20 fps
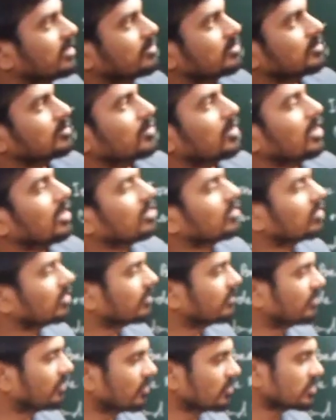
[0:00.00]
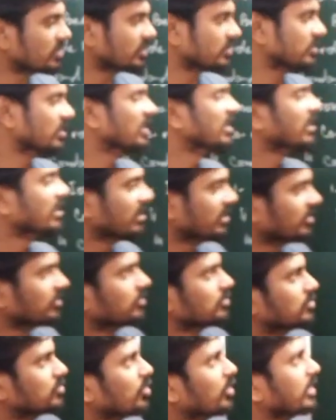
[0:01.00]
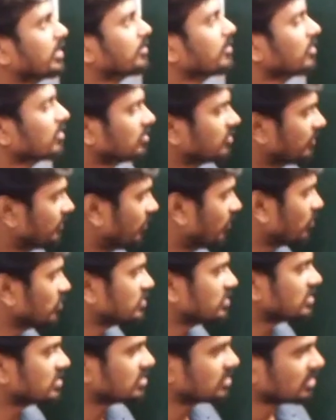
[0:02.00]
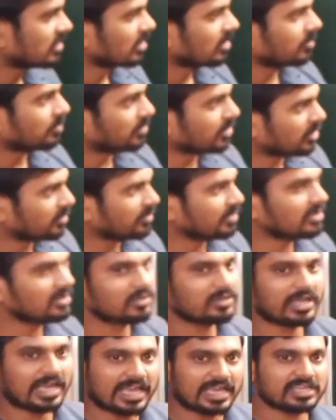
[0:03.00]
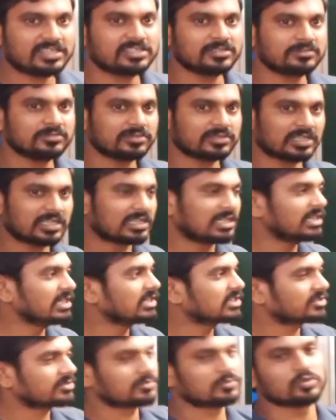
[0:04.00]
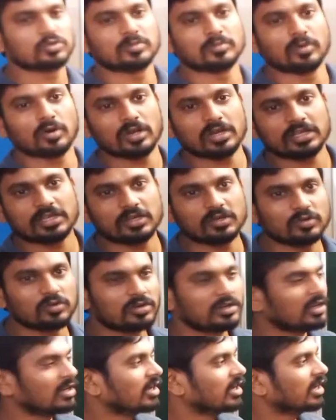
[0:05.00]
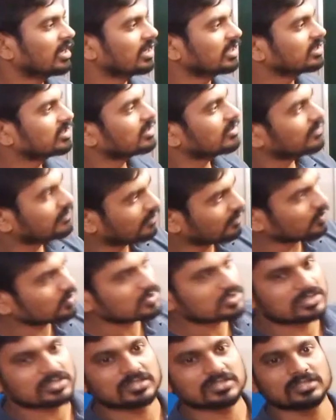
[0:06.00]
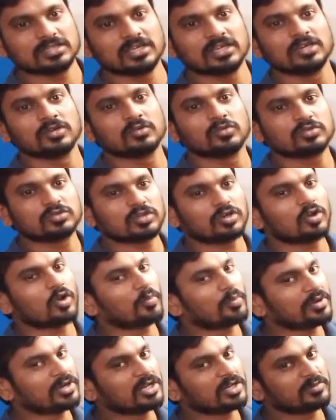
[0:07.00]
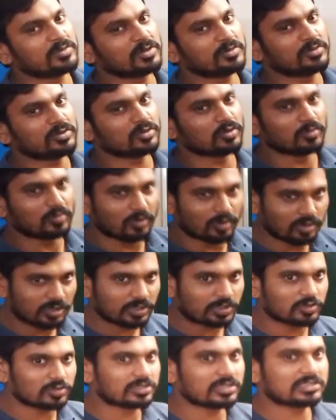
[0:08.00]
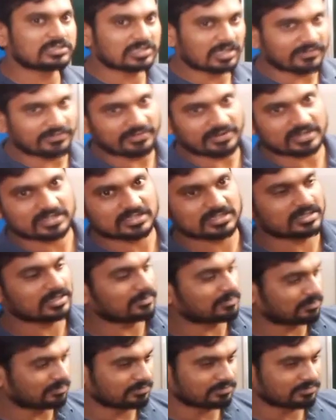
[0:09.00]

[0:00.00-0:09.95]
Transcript: of the molecular forces. The forces between the atom that leads to the molecule, and there are forces which are operating between the molecule that affects the